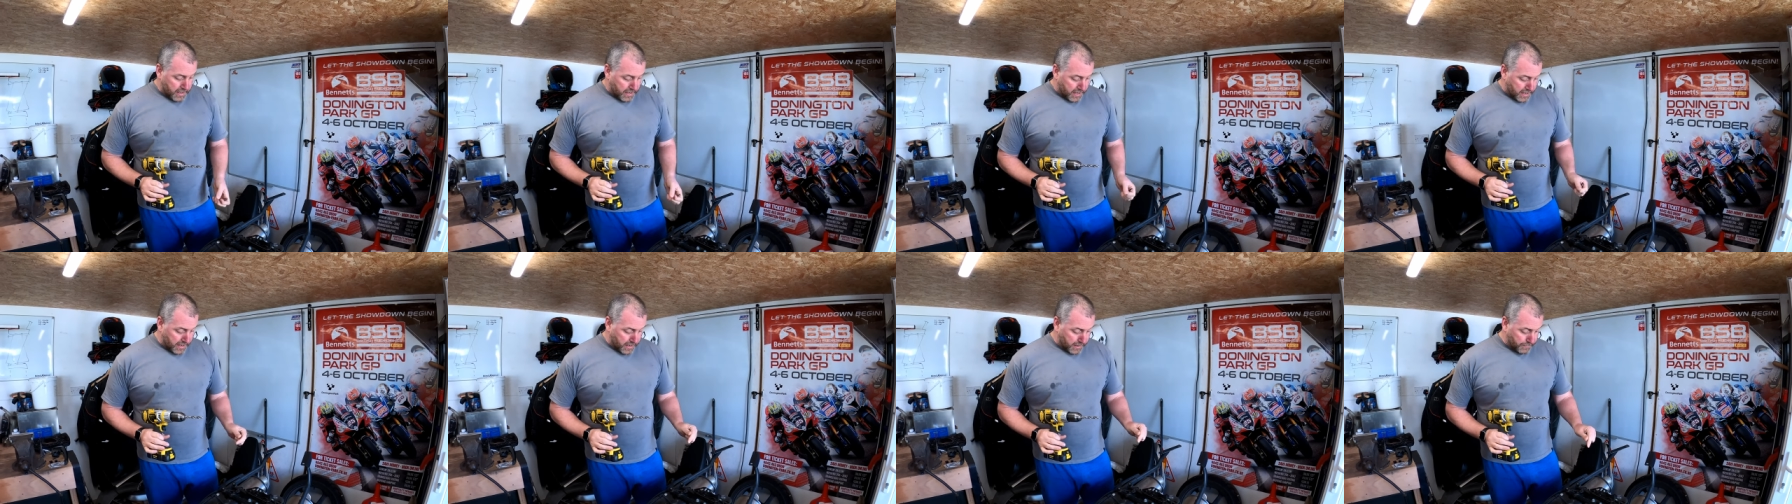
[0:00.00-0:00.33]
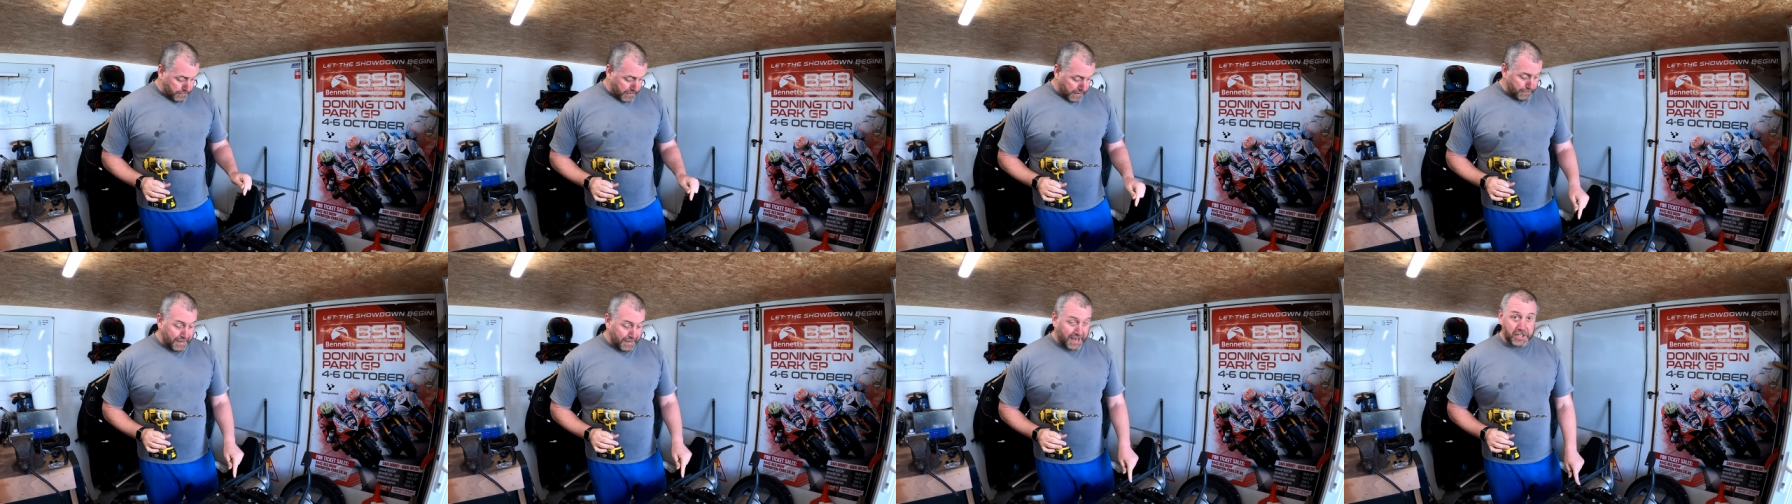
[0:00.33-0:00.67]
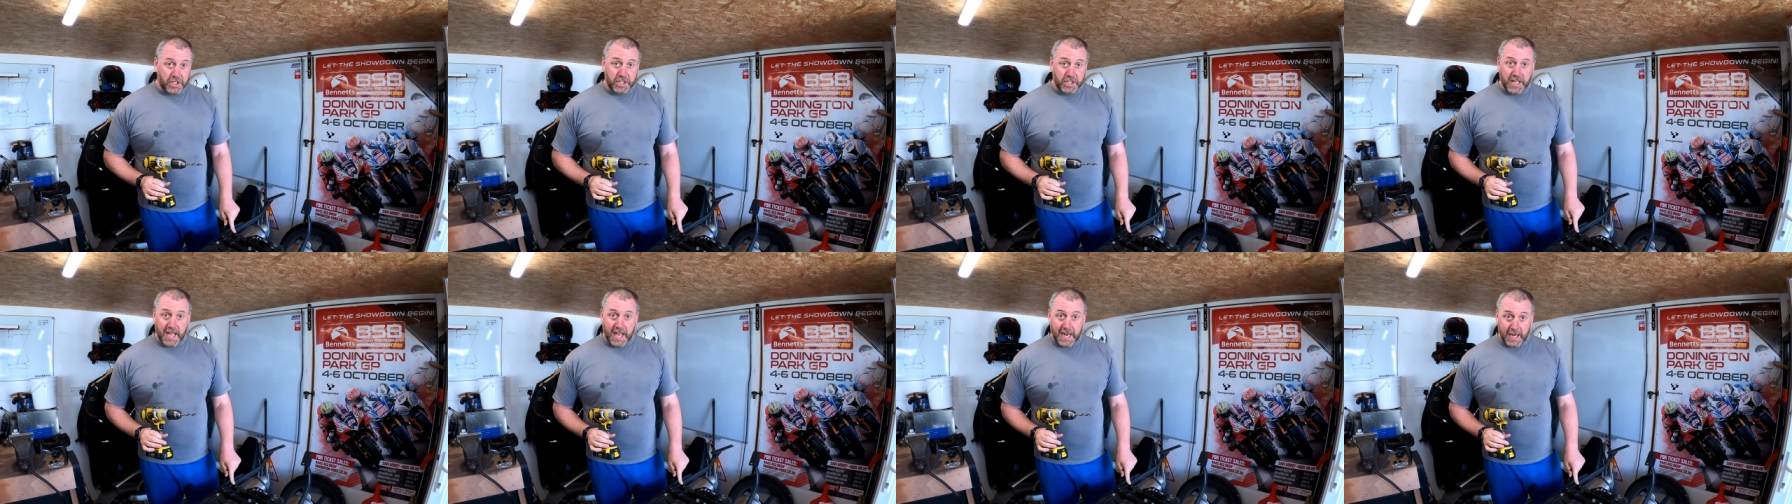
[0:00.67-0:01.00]
Um, and
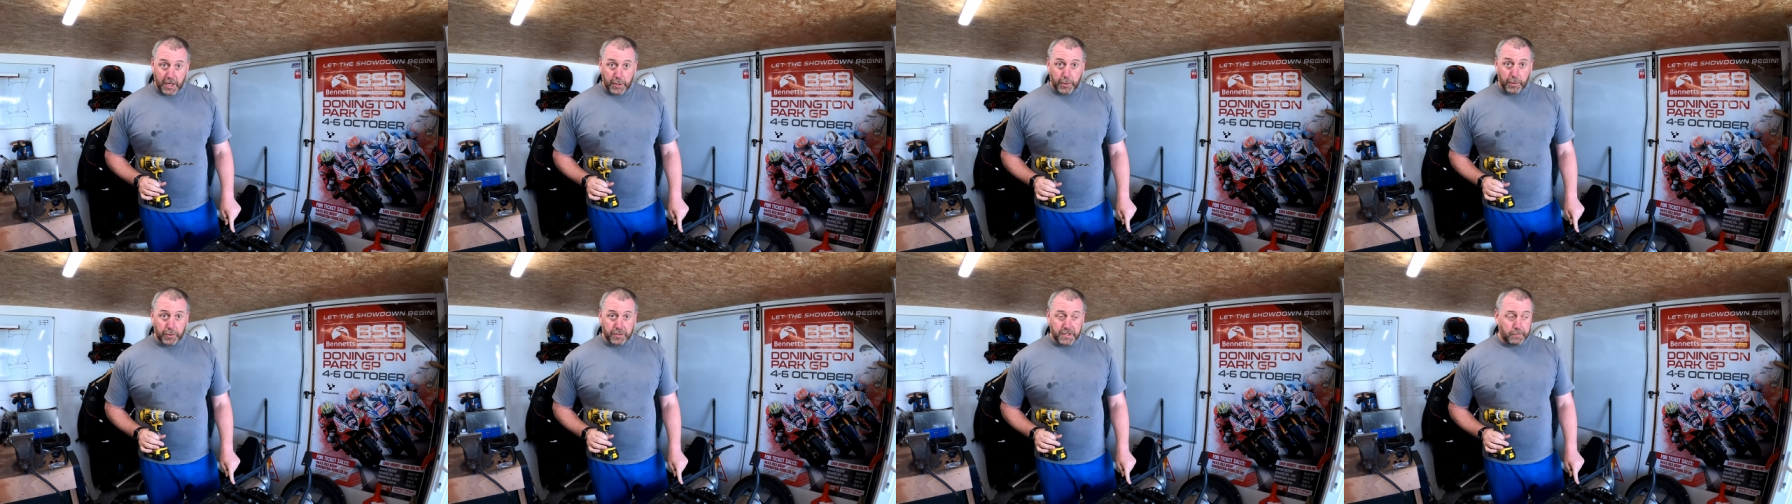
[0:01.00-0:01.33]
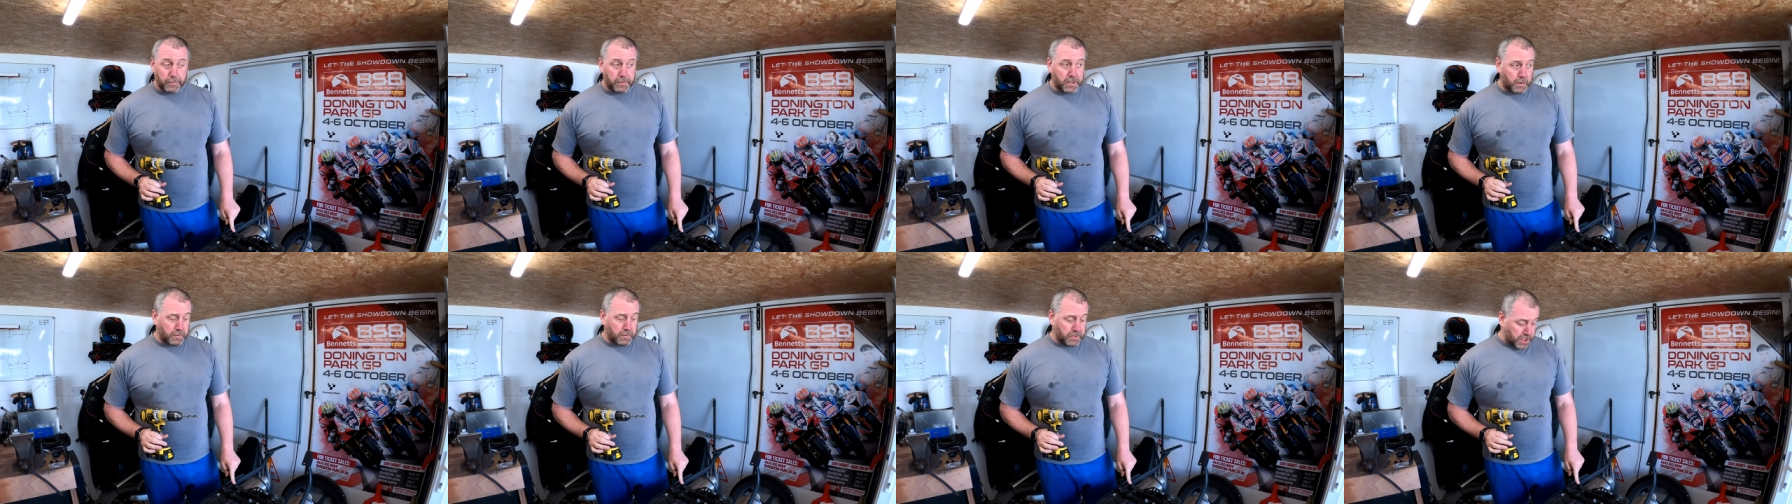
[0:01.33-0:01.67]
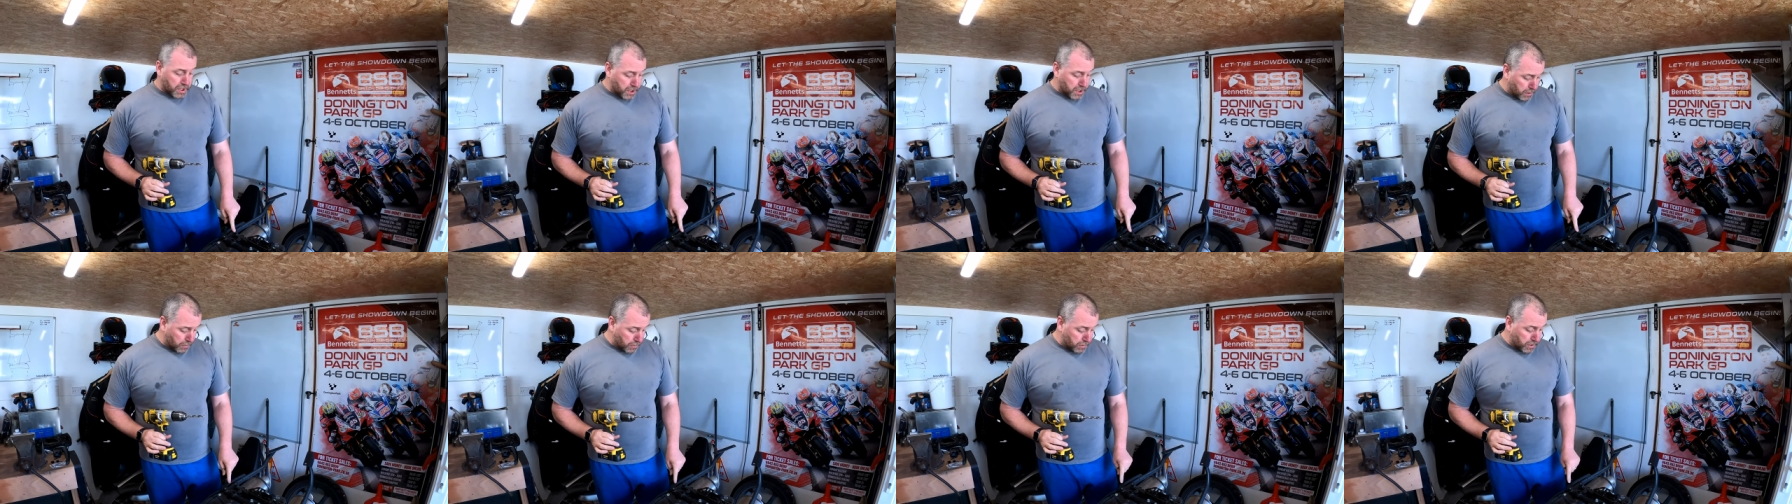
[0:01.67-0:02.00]
matches the helicoils that we're going
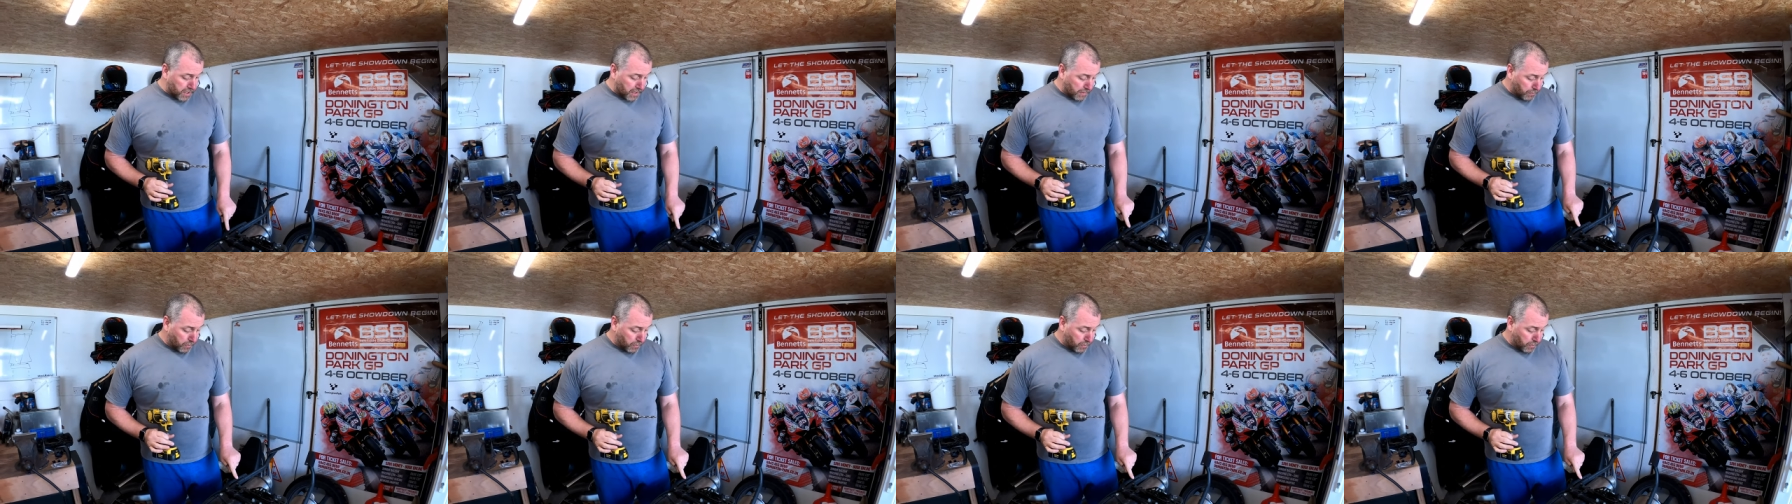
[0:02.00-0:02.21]
to use,